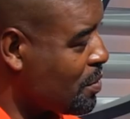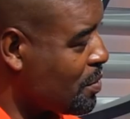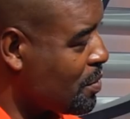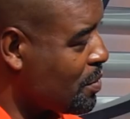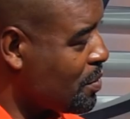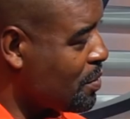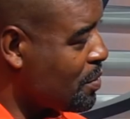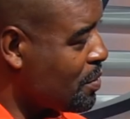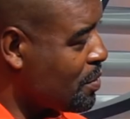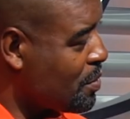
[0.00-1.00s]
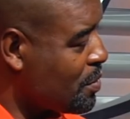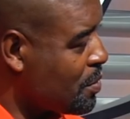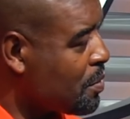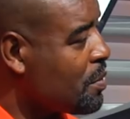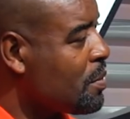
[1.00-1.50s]

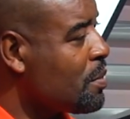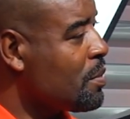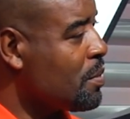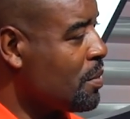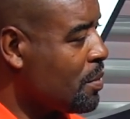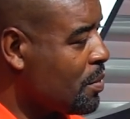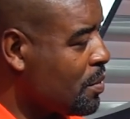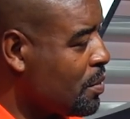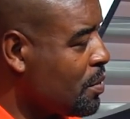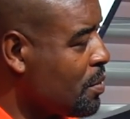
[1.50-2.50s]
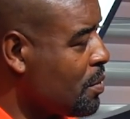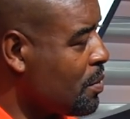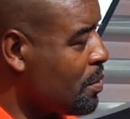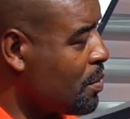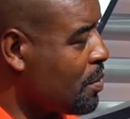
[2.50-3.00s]

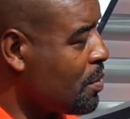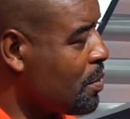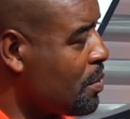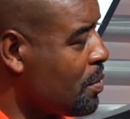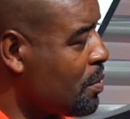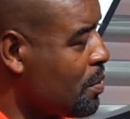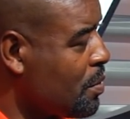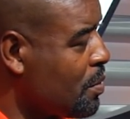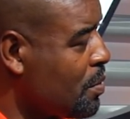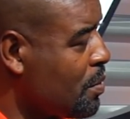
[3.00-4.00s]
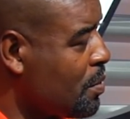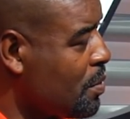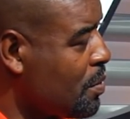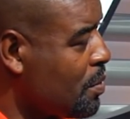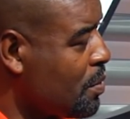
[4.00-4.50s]

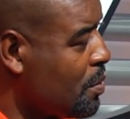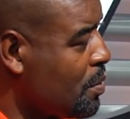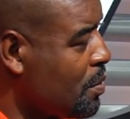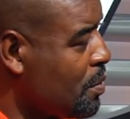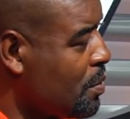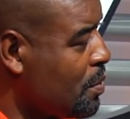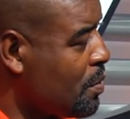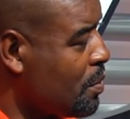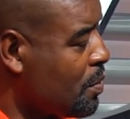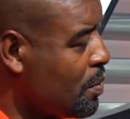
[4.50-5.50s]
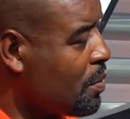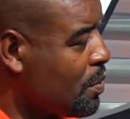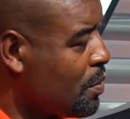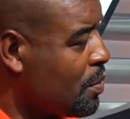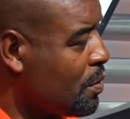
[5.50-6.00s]
(not speaking)